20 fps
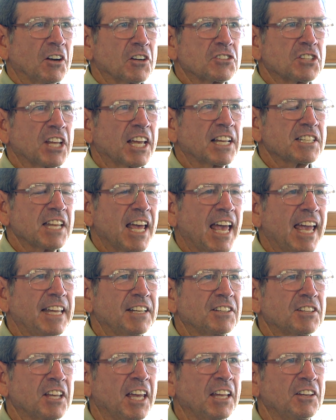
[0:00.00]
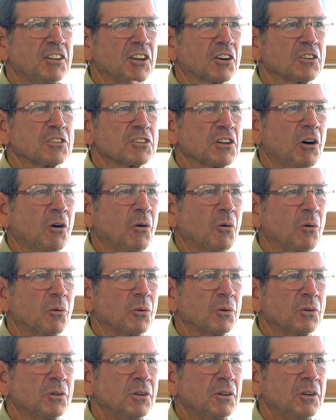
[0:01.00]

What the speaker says: are 6, 8, 10 years old,